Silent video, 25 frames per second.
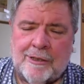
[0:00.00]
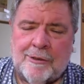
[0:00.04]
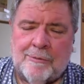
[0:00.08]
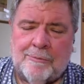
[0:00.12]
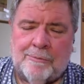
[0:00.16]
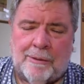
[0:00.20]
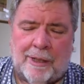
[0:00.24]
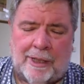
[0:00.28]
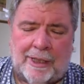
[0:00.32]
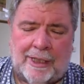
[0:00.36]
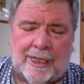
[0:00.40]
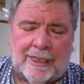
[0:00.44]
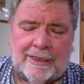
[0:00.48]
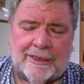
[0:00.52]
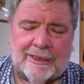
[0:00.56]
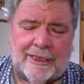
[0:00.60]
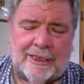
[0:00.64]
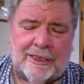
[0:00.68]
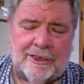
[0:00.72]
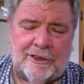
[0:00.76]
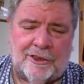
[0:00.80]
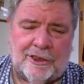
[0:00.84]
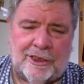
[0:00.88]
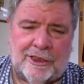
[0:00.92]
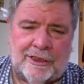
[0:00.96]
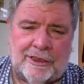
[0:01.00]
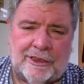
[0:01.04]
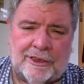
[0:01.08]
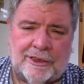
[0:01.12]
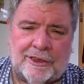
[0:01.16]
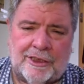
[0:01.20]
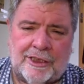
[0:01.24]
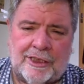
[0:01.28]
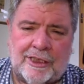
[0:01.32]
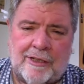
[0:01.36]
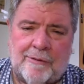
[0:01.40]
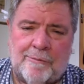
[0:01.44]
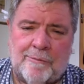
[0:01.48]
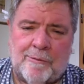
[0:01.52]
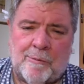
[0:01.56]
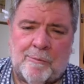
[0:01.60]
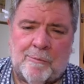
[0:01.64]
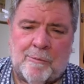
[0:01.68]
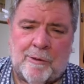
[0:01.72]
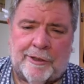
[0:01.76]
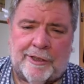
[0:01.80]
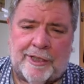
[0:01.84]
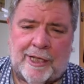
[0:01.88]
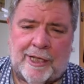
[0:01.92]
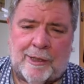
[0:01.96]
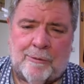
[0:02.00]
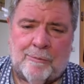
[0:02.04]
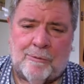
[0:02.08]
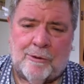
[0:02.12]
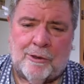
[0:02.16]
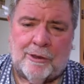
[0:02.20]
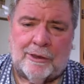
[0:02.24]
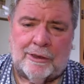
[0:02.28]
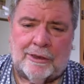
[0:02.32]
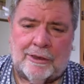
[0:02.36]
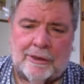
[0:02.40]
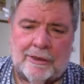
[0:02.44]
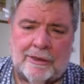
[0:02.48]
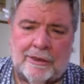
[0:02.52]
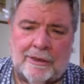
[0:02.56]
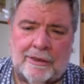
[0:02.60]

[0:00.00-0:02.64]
by asking Jesus to give them what they want.